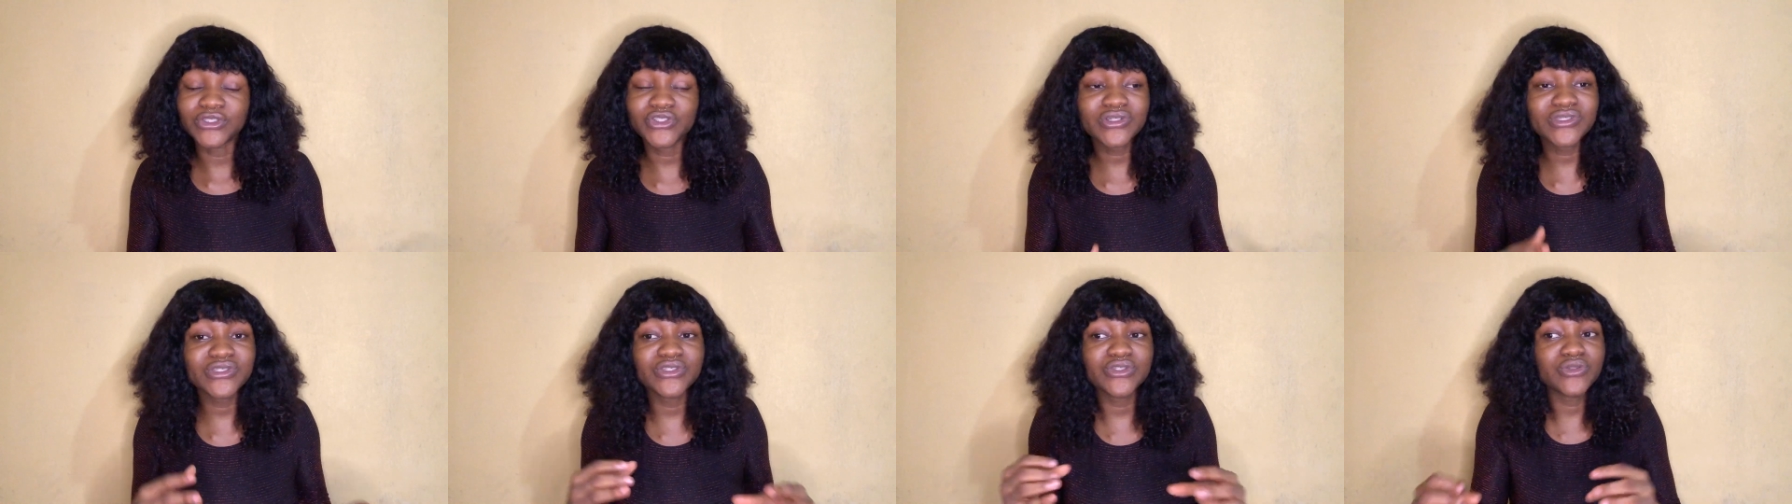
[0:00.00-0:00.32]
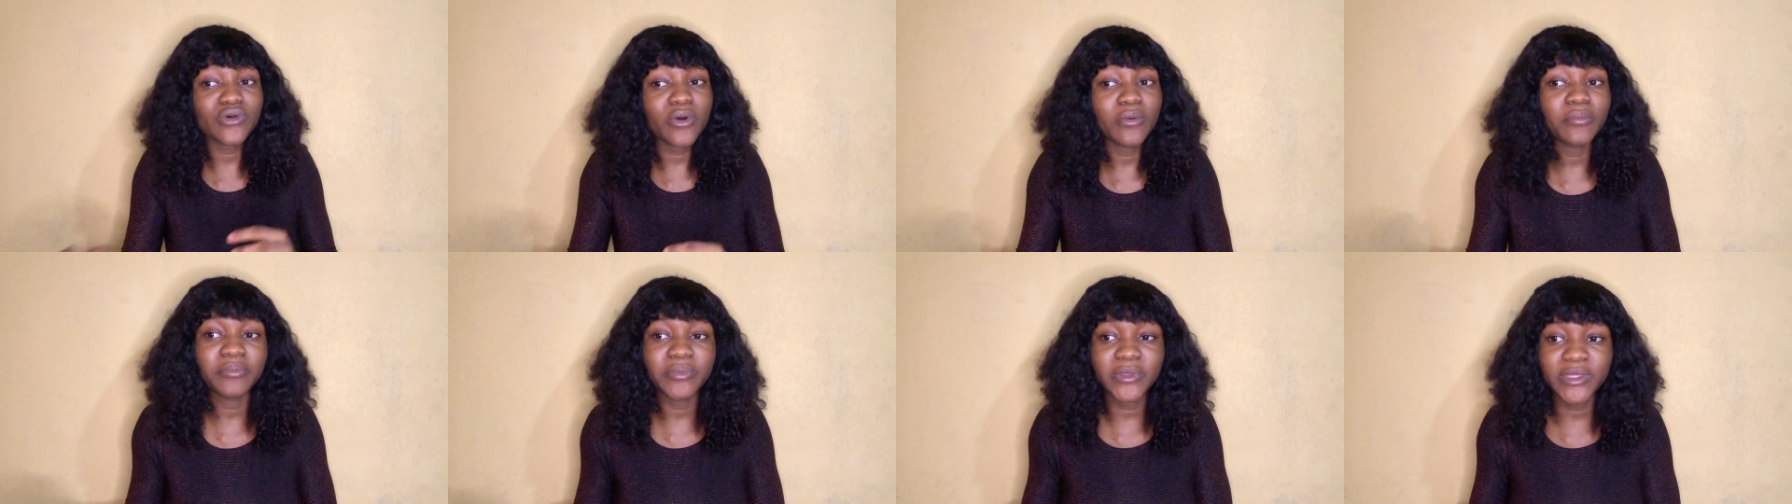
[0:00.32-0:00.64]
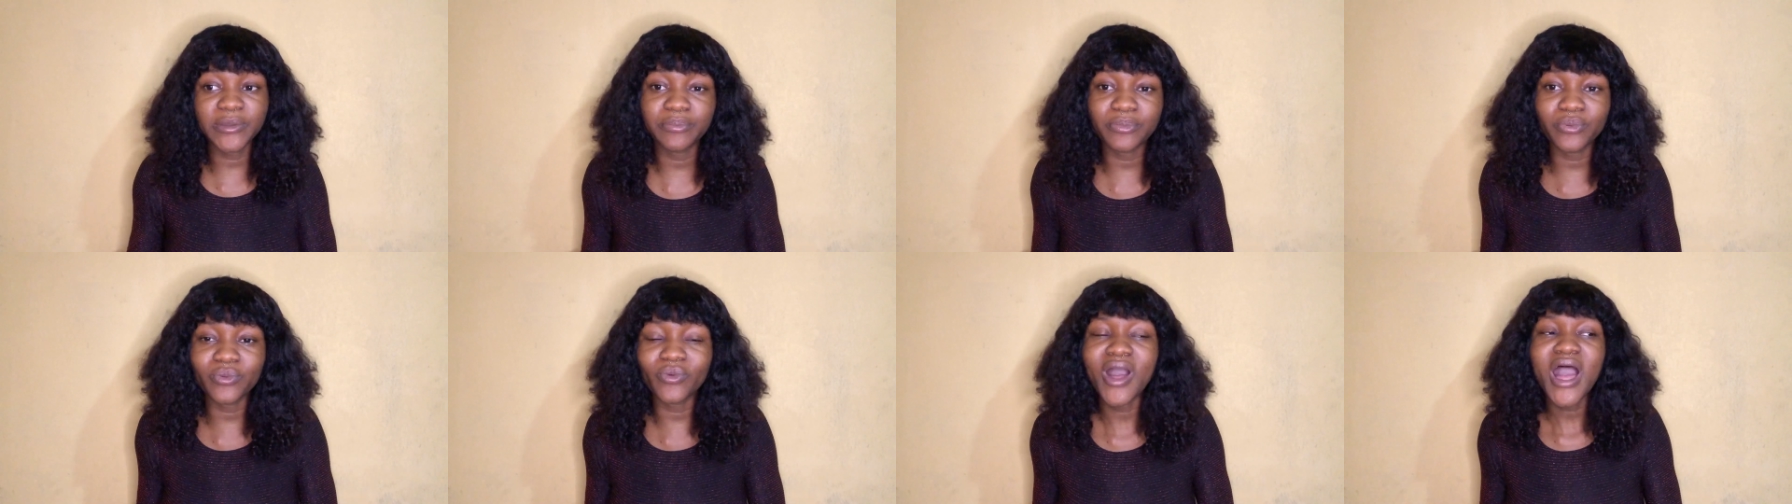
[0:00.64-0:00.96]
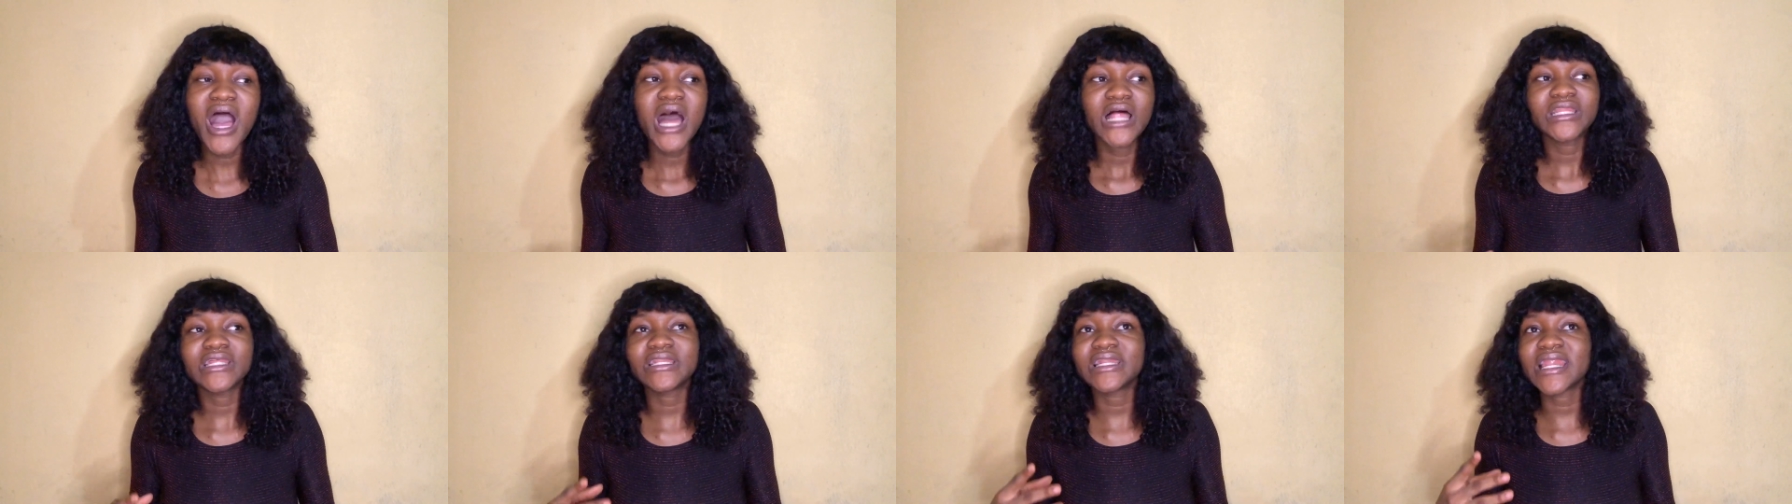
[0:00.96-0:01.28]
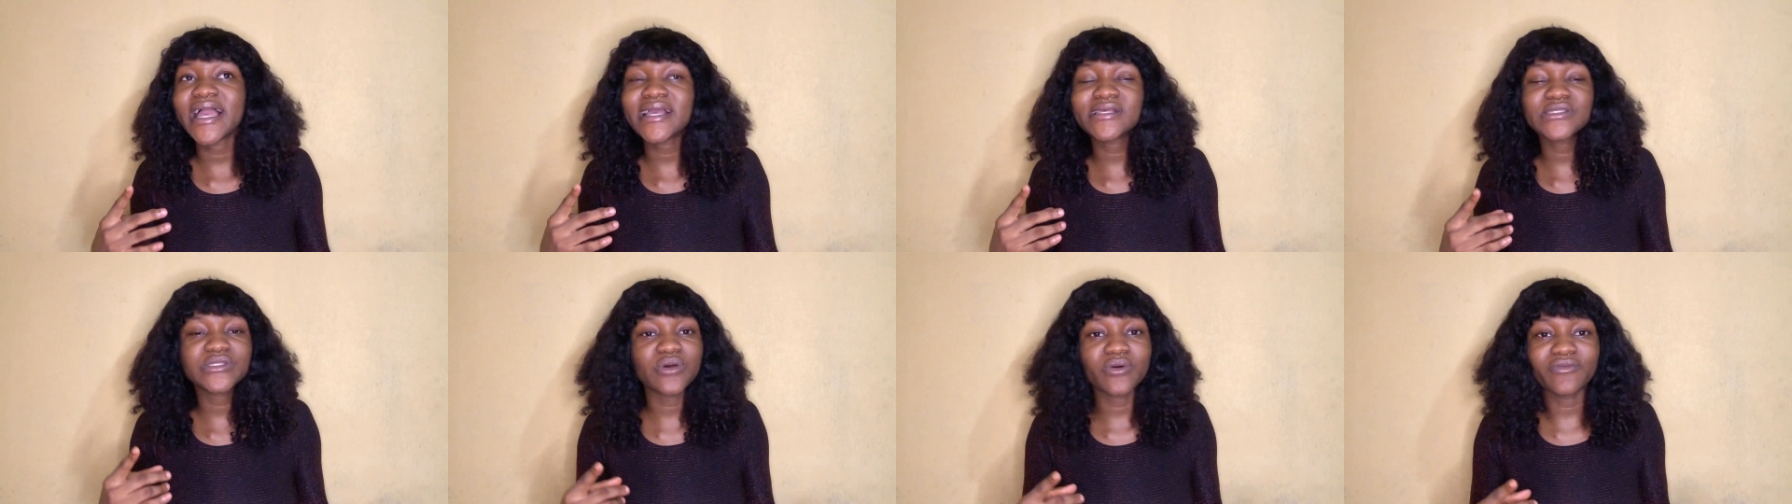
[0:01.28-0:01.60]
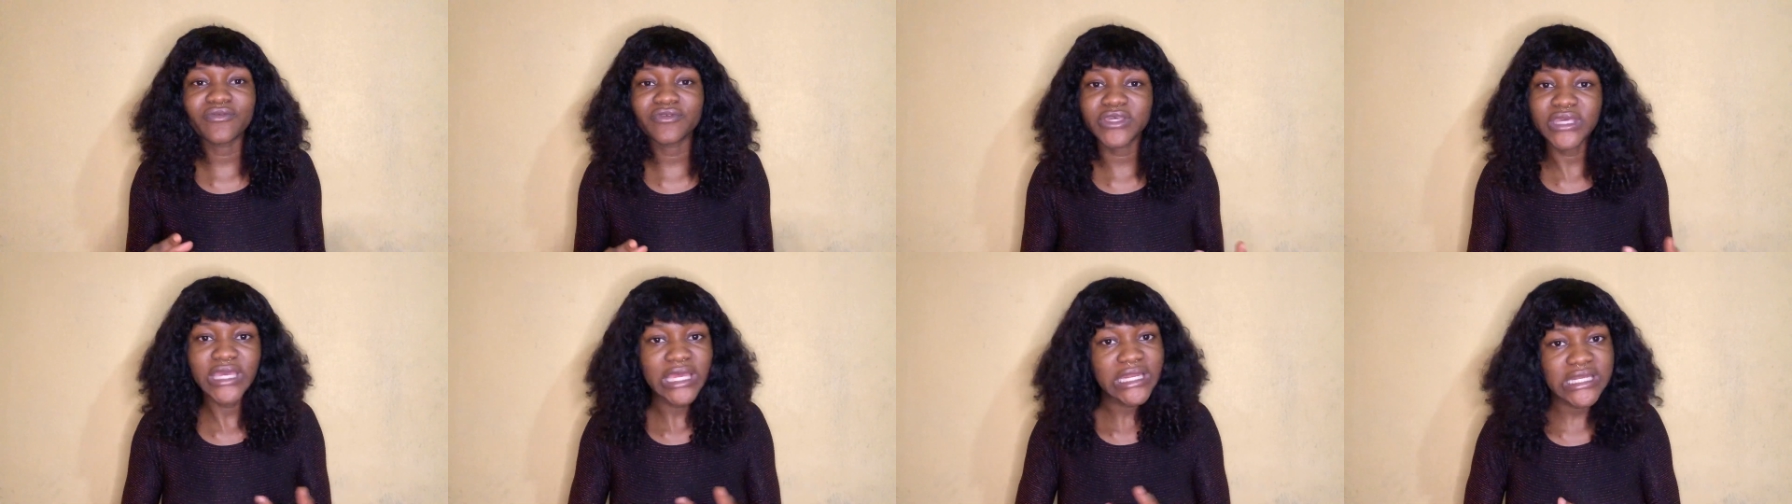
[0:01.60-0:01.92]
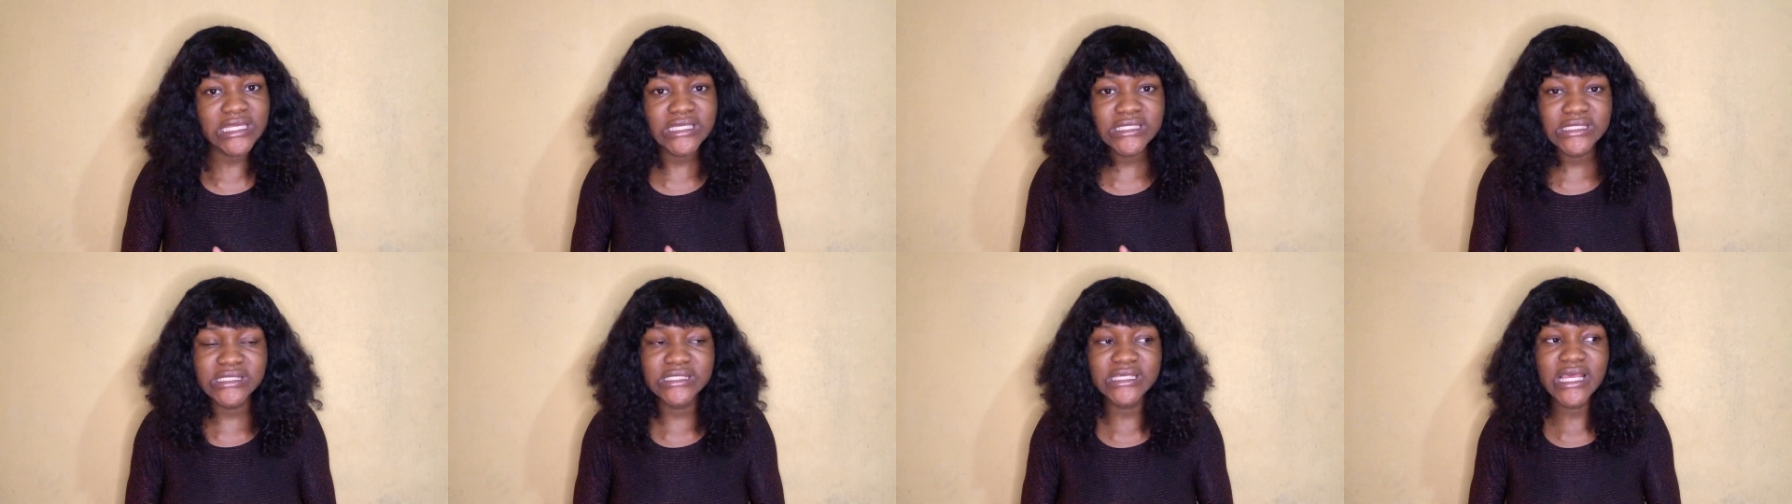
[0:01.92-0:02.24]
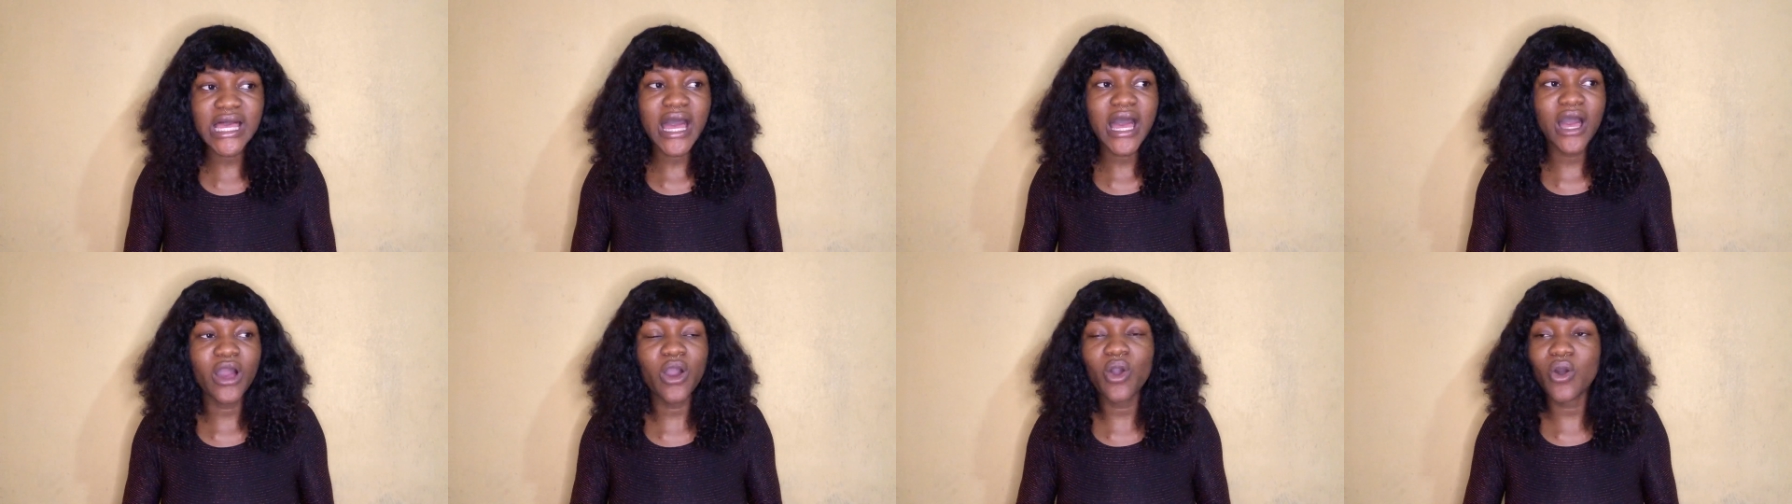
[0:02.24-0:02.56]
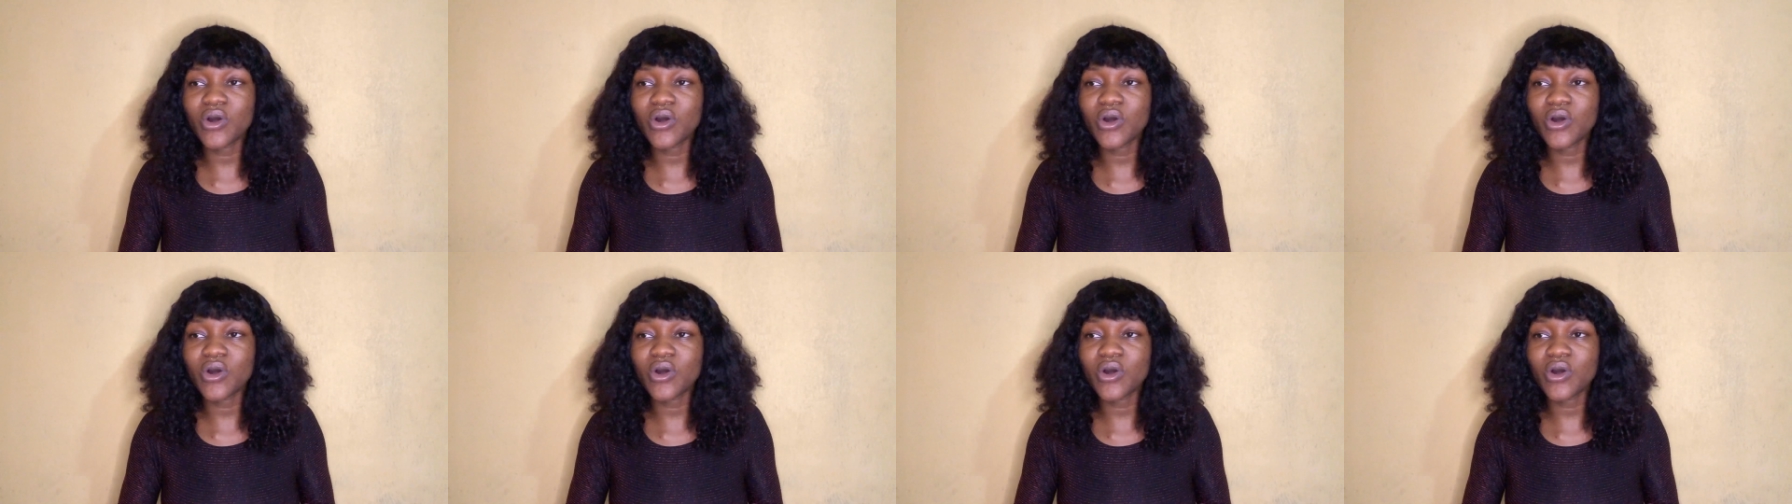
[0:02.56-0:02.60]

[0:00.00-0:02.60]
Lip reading: Just some people, the likes of Yelisa,